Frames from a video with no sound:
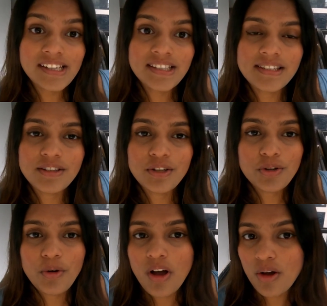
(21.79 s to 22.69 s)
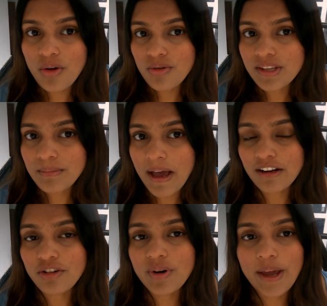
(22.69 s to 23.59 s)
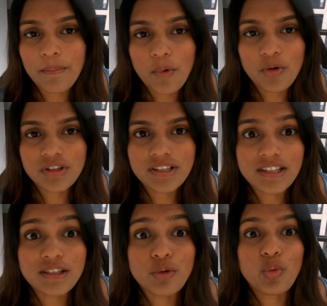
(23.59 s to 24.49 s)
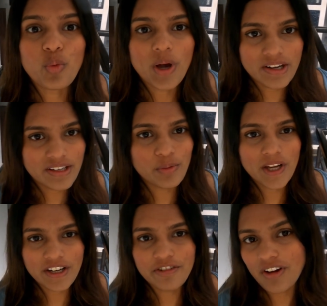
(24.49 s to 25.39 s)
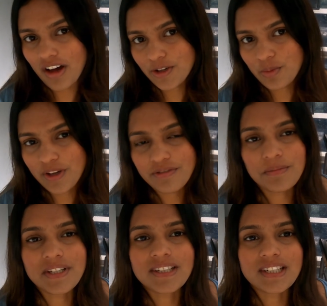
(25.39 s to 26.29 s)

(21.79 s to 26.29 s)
Guys, you know how the Bangalore airport is very, very far away from the